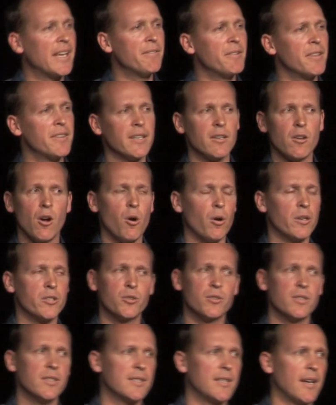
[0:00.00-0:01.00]
ever think, oh, I
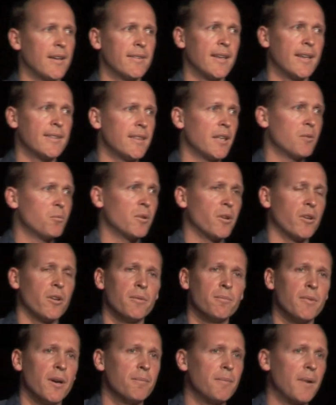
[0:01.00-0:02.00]
shouldn't have done that, that would have
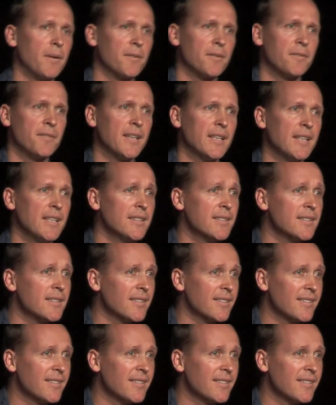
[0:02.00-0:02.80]
hurt my mum's feelings?